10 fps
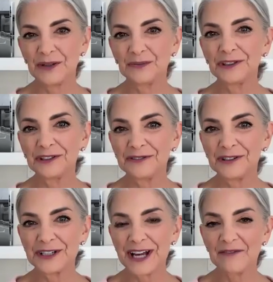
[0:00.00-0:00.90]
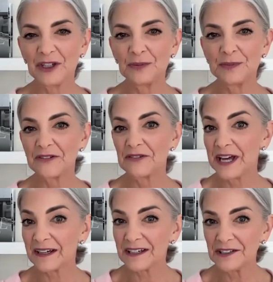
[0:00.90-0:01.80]
And we'll look forward to having you back for
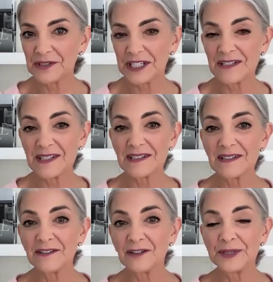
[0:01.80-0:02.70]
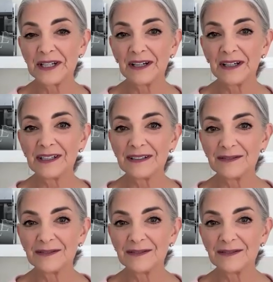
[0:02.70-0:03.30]
that. Can you tease us a little bit on it?